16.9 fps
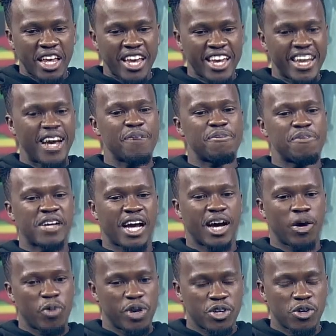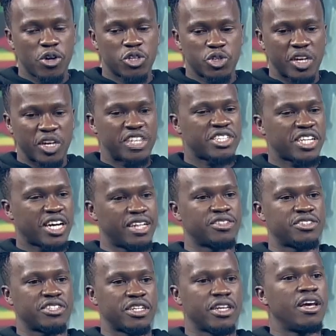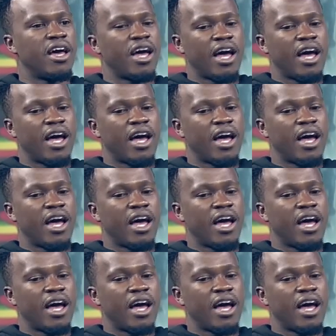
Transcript: In Africa, when you go to each country,